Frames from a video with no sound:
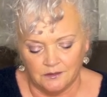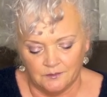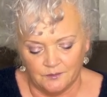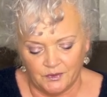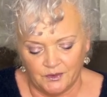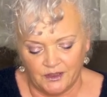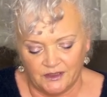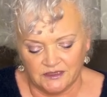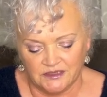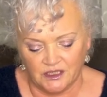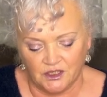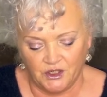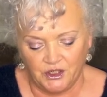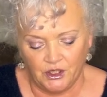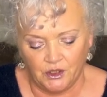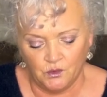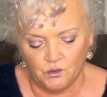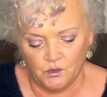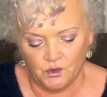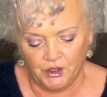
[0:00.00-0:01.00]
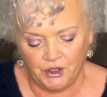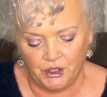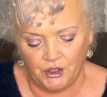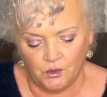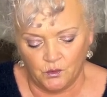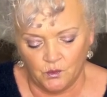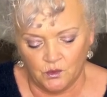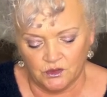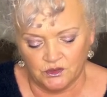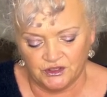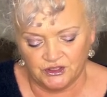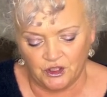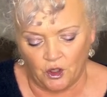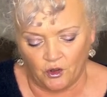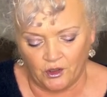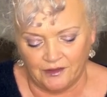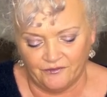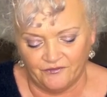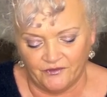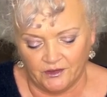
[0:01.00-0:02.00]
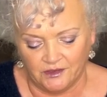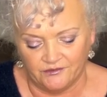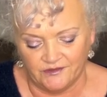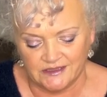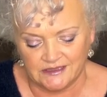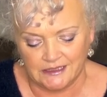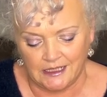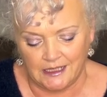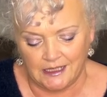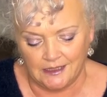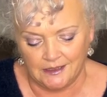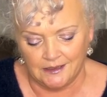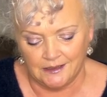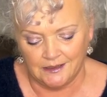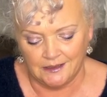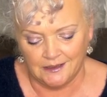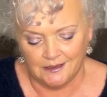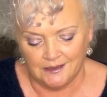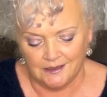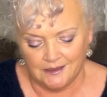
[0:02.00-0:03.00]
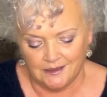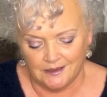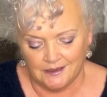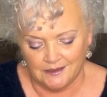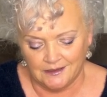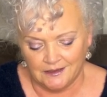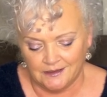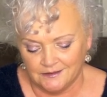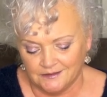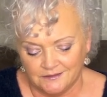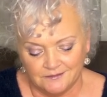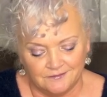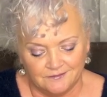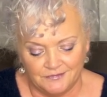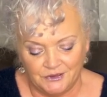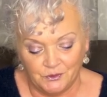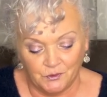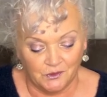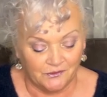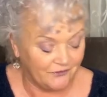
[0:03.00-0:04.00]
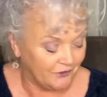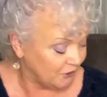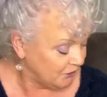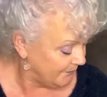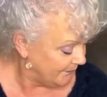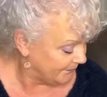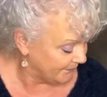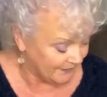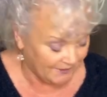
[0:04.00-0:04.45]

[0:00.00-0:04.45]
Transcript: but it's a cute, cute stocking filler, isn't it? Beautiful.